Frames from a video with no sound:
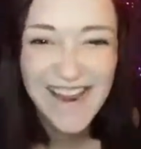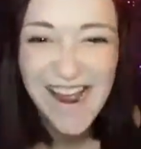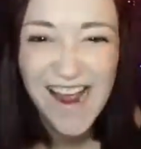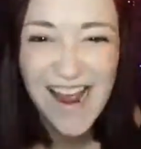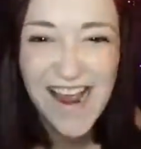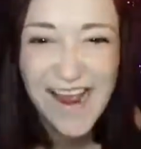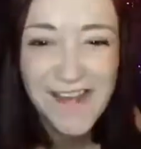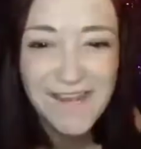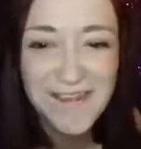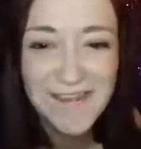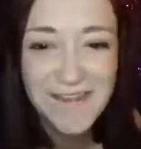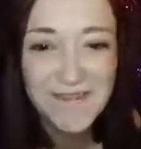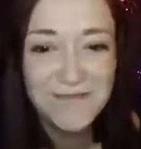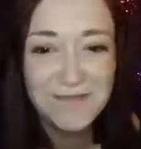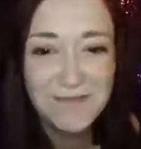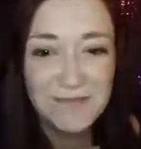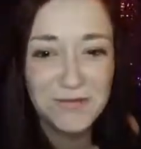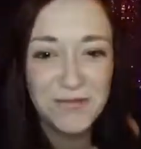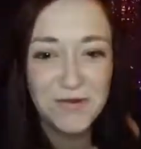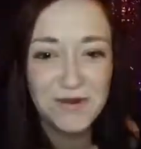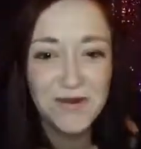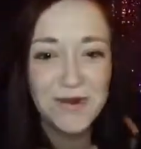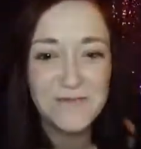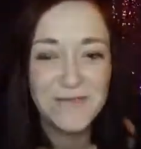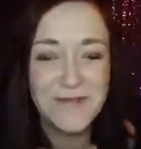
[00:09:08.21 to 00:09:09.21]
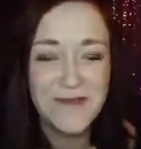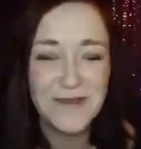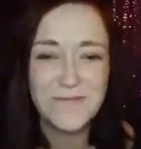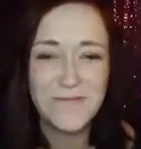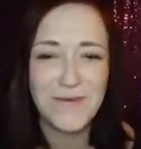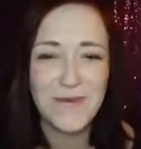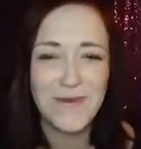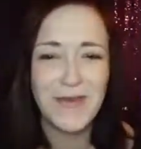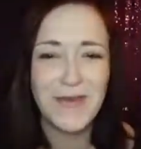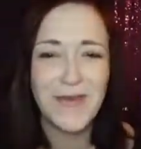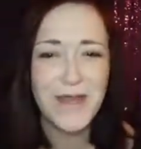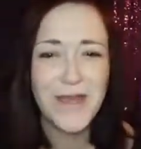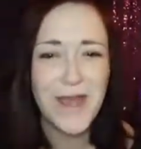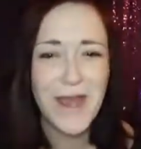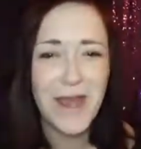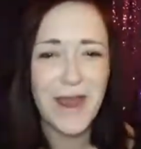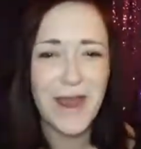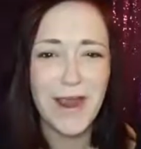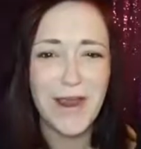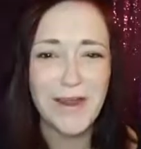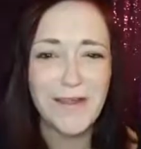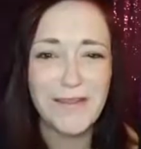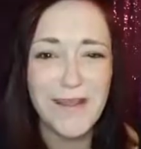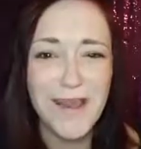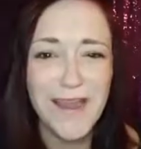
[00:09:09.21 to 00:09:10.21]
And then Florida people
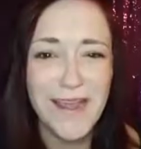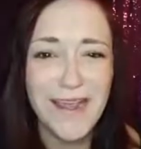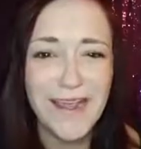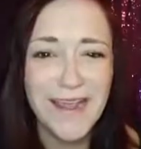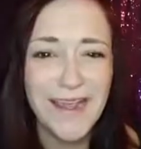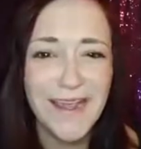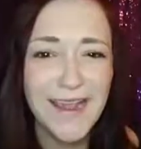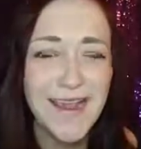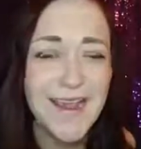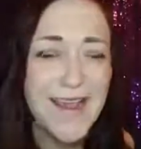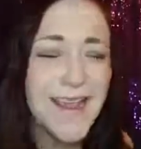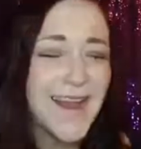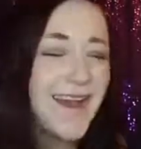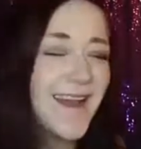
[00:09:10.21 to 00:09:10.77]
are like,